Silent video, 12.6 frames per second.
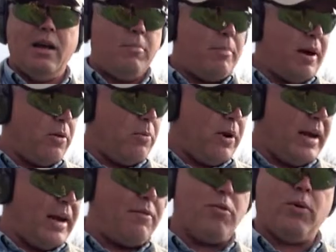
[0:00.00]
By the
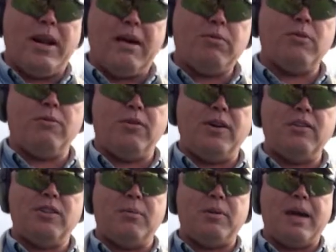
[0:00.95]
way, if you want to have some
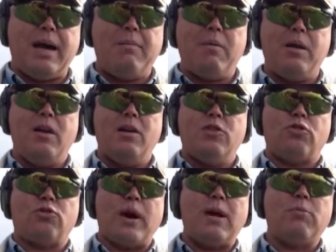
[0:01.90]
fun sometime,
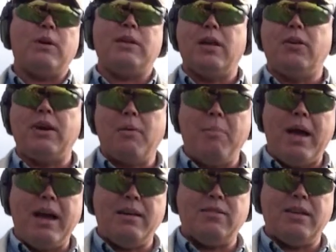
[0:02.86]
try reloading a
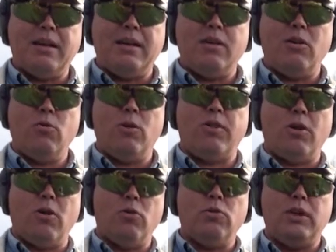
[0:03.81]
magazine with
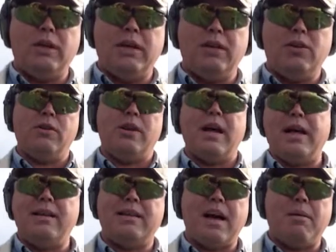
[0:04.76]
only
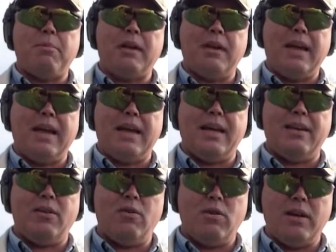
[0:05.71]
non-dominant
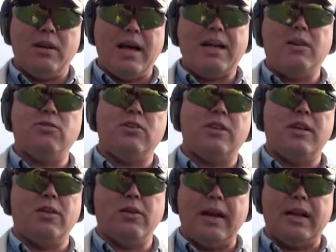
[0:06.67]
hand, not using
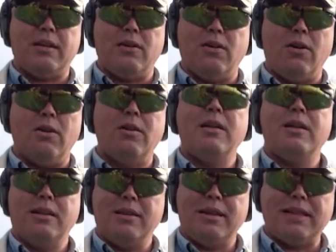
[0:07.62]
the other hand at all.
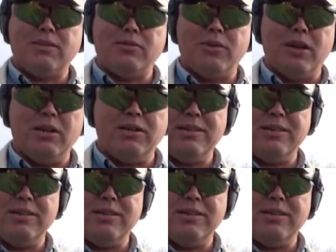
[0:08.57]
Lots of fun.